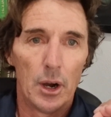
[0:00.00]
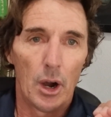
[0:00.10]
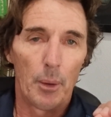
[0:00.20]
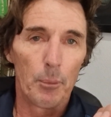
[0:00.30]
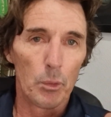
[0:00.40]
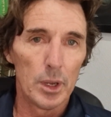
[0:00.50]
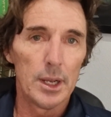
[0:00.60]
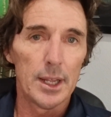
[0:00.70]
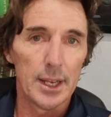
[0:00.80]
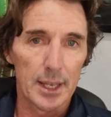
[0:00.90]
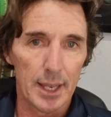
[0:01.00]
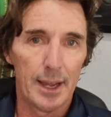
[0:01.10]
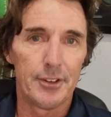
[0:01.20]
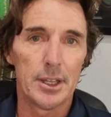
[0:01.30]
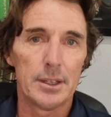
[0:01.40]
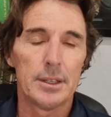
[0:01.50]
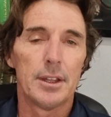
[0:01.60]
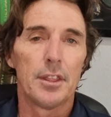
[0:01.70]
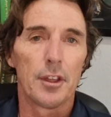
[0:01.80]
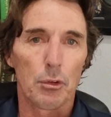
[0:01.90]
I'm really loving
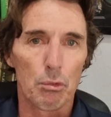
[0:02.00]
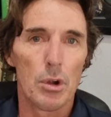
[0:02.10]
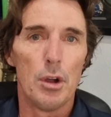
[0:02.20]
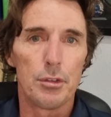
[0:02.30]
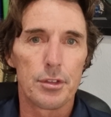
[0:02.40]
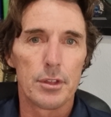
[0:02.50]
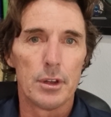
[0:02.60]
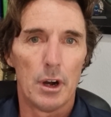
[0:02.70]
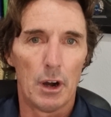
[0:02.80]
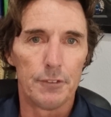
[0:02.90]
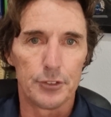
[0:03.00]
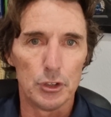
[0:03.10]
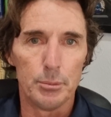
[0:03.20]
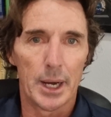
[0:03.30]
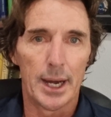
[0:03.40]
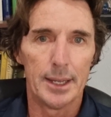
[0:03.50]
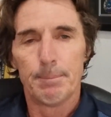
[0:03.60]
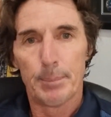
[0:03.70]
the growth of Dubey.